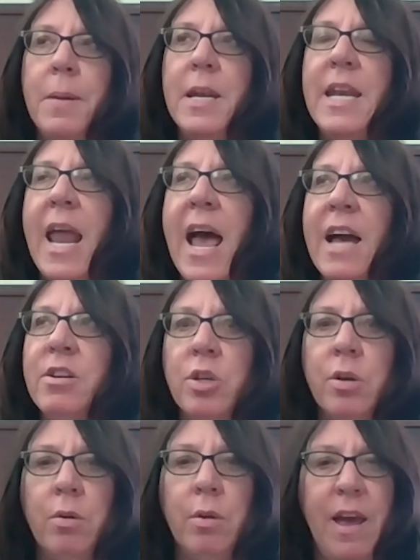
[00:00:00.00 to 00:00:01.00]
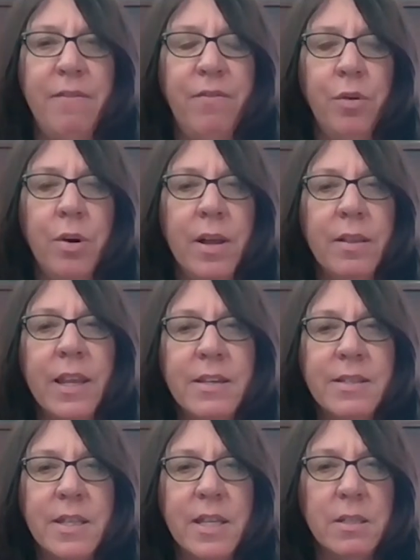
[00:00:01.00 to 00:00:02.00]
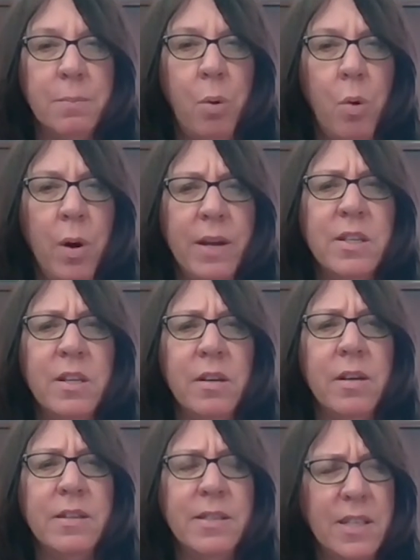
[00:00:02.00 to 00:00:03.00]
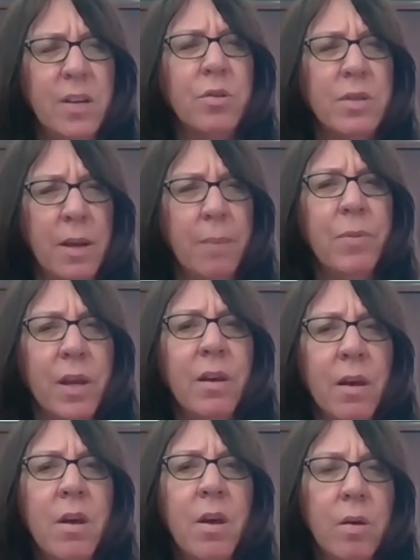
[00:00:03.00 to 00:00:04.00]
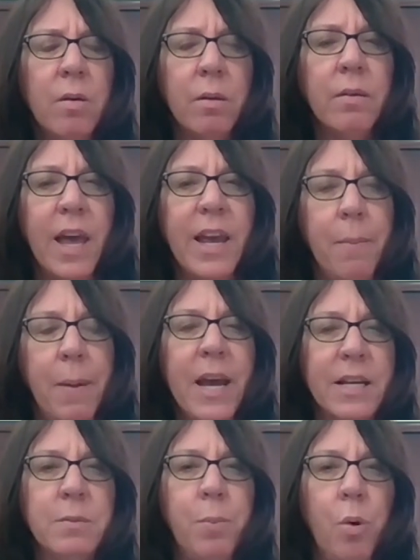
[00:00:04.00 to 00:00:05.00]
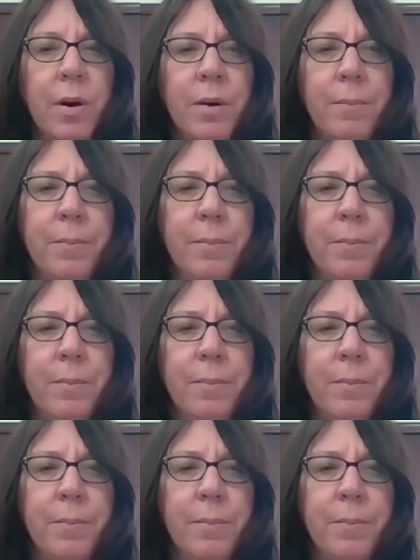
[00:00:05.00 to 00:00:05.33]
national effort, at least this point, to consider something like a passport.